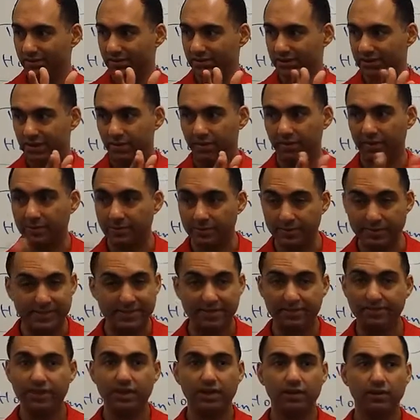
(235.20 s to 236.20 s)
something
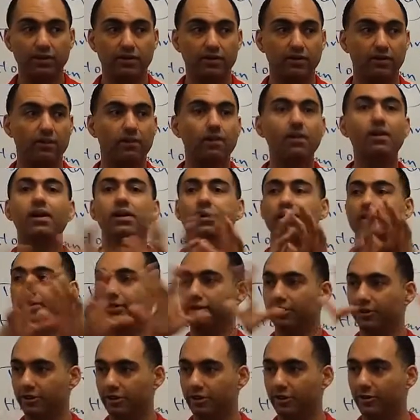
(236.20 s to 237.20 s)
specific or
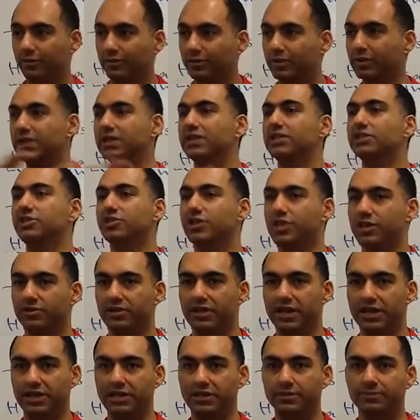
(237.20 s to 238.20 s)
you need the general
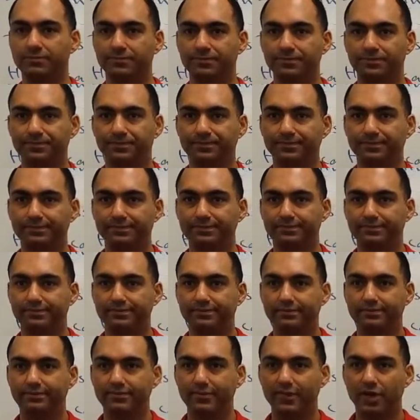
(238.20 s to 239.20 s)
idea.
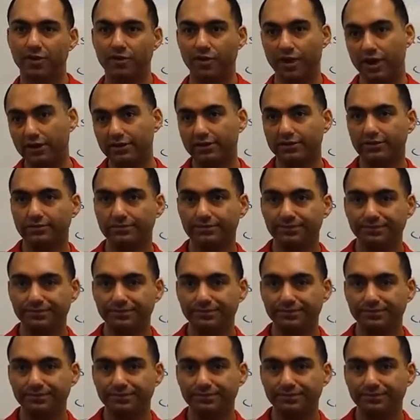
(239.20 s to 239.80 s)
Correct?